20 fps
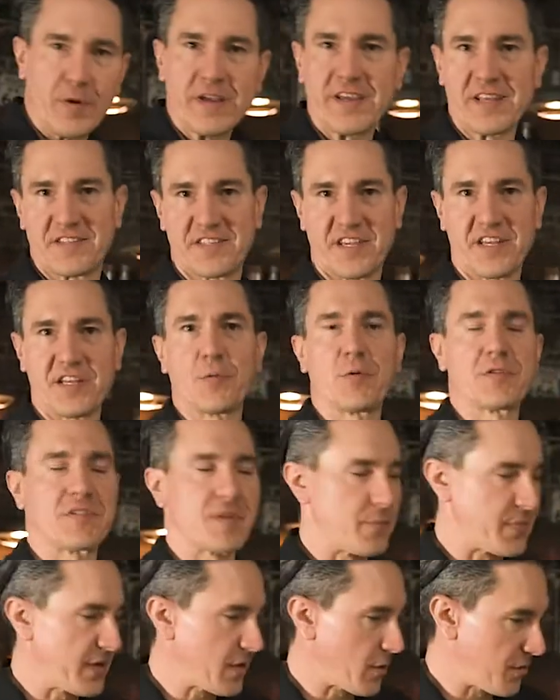we continue with the
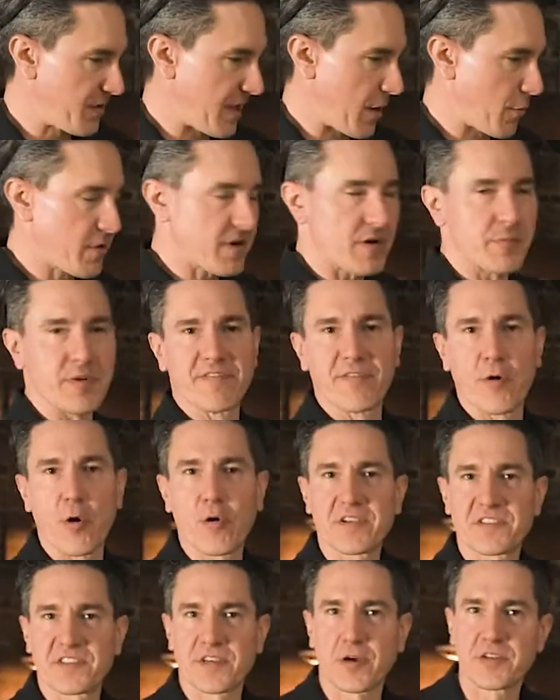build. Now we're going to be
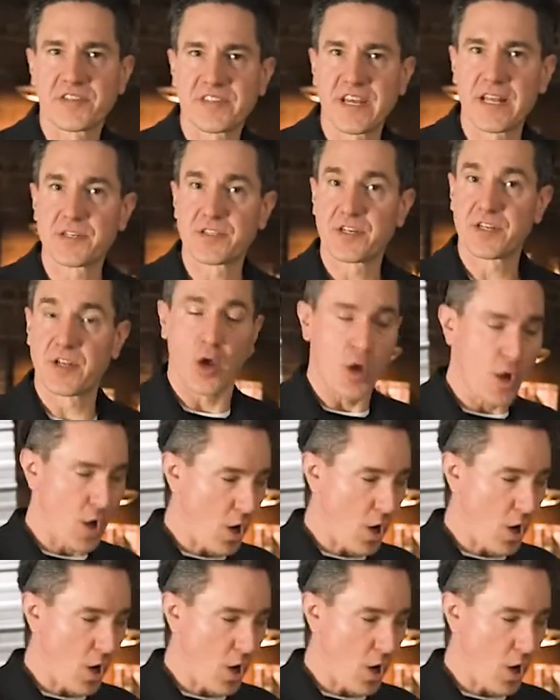focusing our attention